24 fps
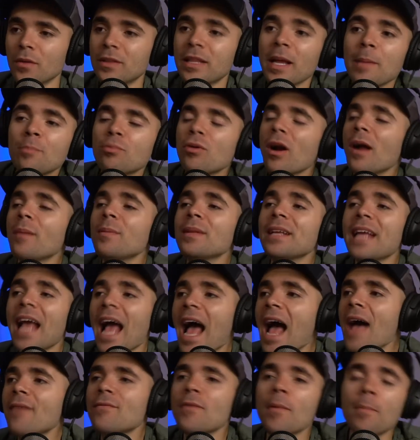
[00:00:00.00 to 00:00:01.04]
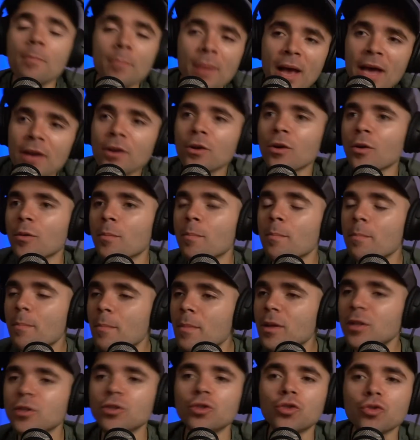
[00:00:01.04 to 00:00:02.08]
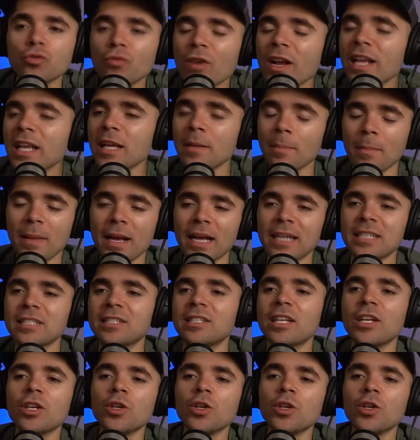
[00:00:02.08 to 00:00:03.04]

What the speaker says: They probably have a better drink mix that